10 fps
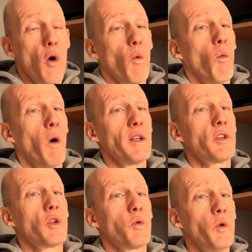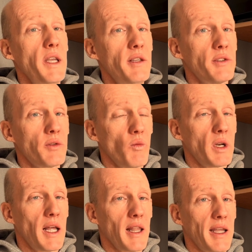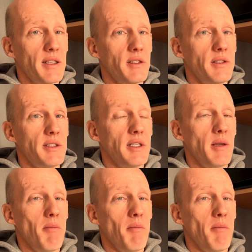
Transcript: What tweaks would I like to see